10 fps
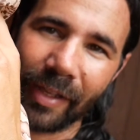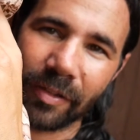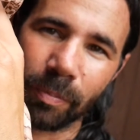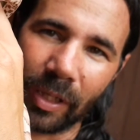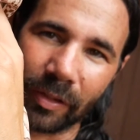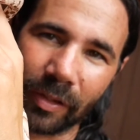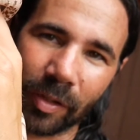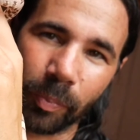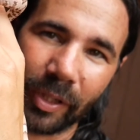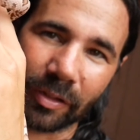his belly
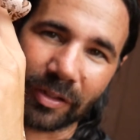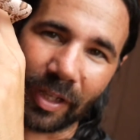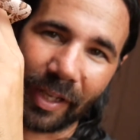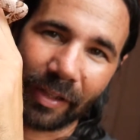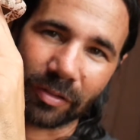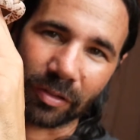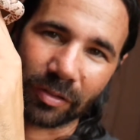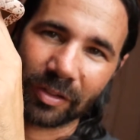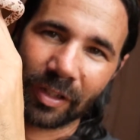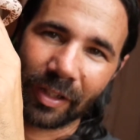compared to
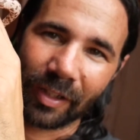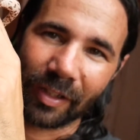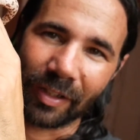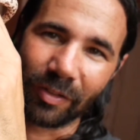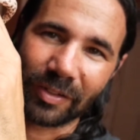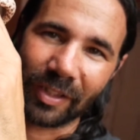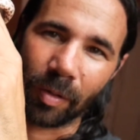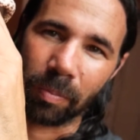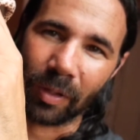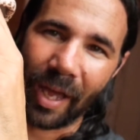Hazel's, you see
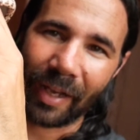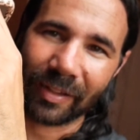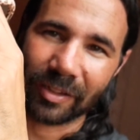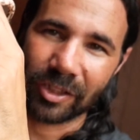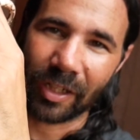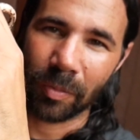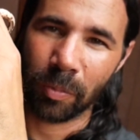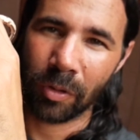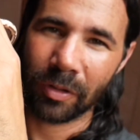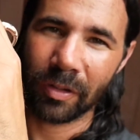the black
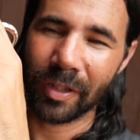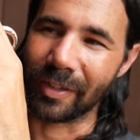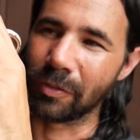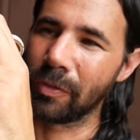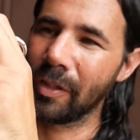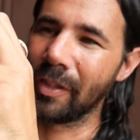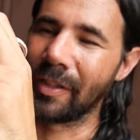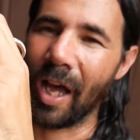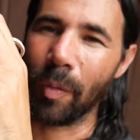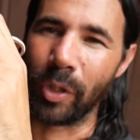checkerboard look. It's really
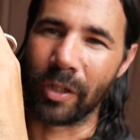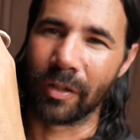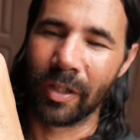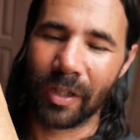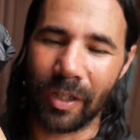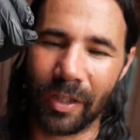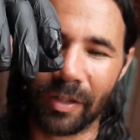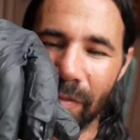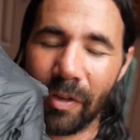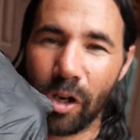dominant.
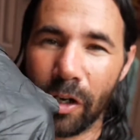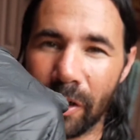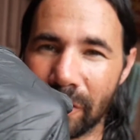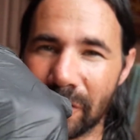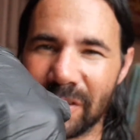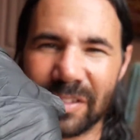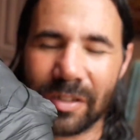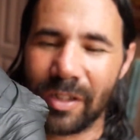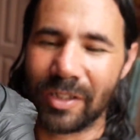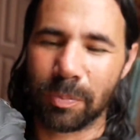In hers,
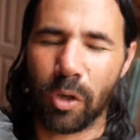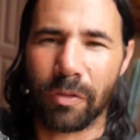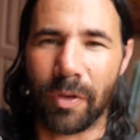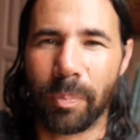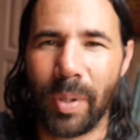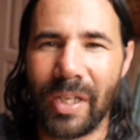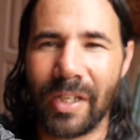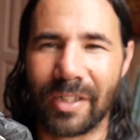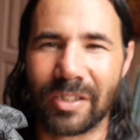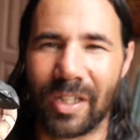it's more of a
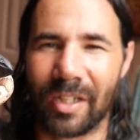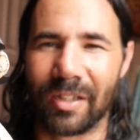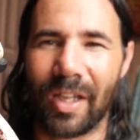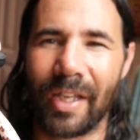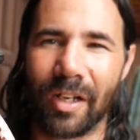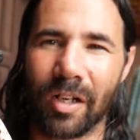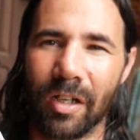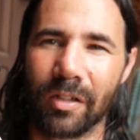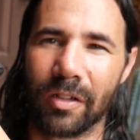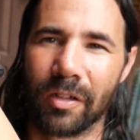pinkish and a light
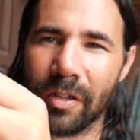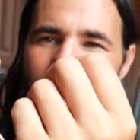color.